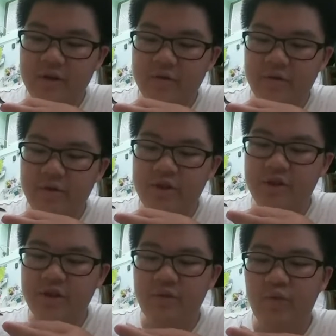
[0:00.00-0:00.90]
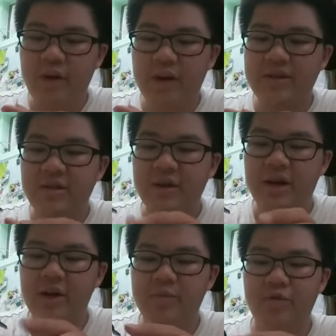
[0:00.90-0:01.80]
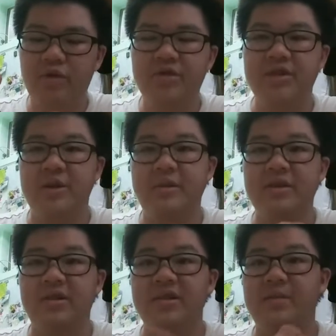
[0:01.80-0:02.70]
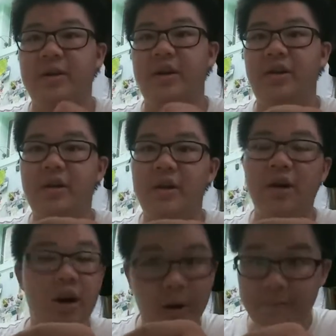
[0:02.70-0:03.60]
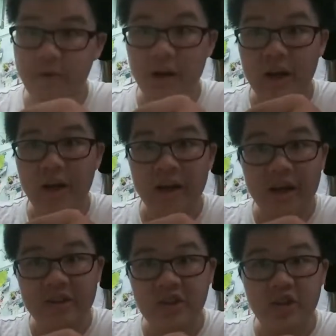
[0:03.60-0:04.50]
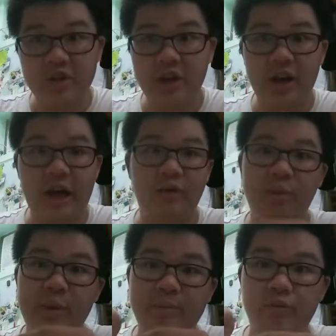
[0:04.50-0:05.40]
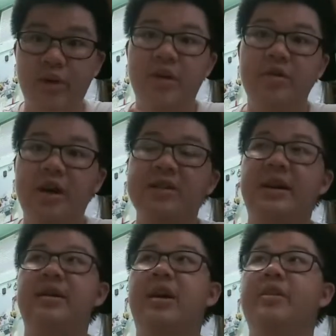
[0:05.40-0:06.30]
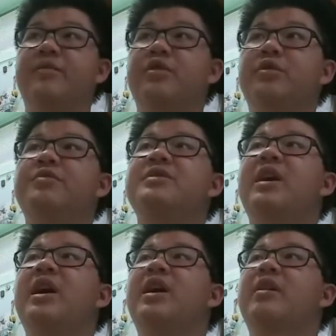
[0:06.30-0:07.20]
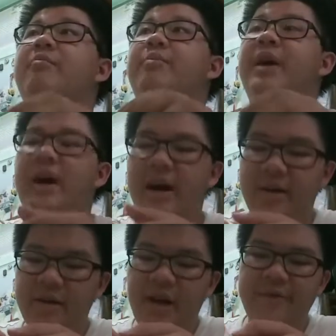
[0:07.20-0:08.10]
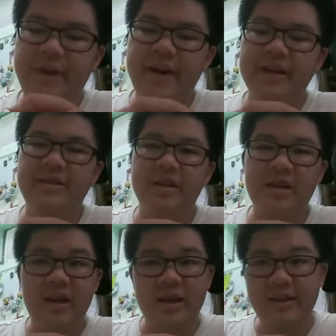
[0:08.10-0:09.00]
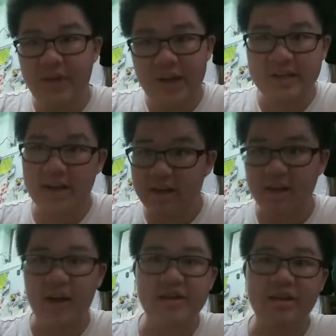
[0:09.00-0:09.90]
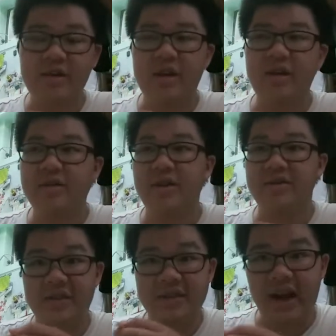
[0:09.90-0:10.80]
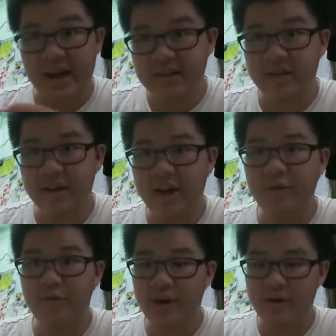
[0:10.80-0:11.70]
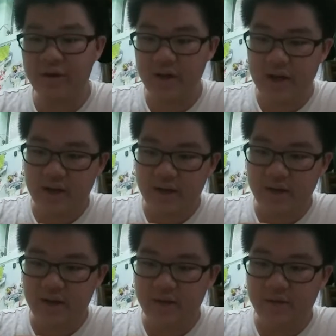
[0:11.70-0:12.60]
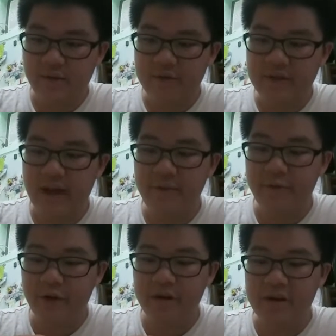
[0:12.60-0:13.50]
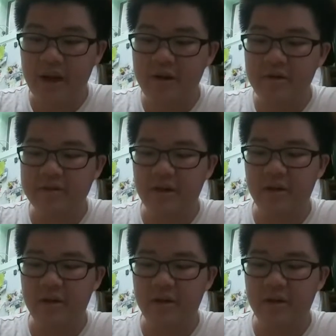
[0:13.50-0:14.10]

we should wait until a color prototype is on display. Hopefully in ACGHK I will be bringing you guys that kind of news. But if it is like the case of the TR6 Heisenflay where like 10 freaking years